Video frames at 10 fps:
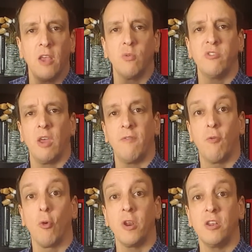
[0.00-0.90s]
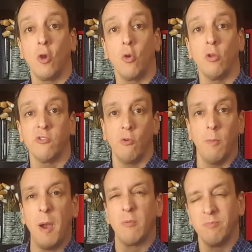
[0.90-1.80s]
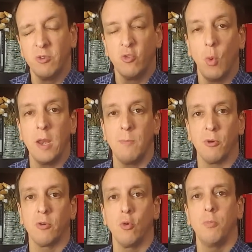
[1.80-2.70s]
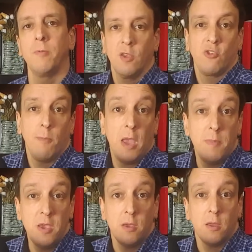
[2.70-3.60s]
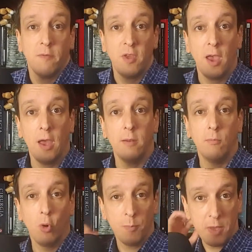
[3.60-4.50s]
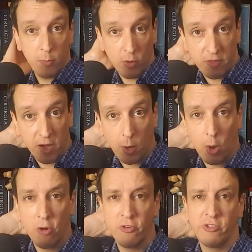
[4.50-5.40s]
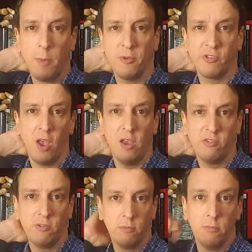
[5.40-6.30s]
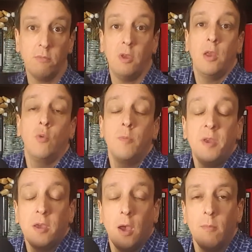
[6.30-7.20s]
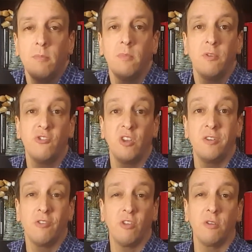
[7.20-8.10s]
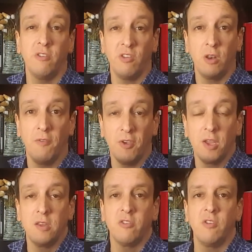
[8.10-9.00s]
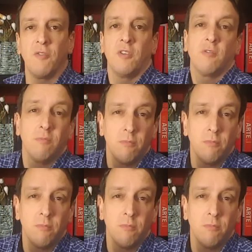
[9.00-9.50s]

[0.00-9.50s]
As we said, forty total, so about twenty per group. So maybe if they had more people, if they had a larger sample size, it would become statistically significant, this difference.